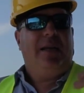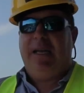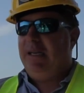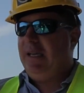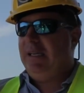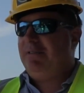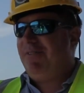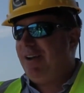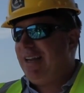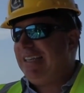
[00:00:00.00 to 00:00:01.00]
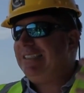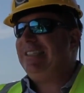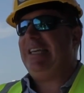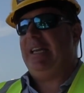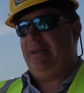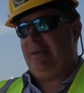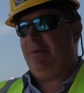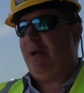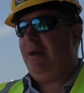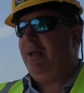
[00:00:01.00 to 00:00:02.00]
is very clean,
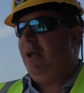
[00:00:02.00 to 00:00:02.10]
right?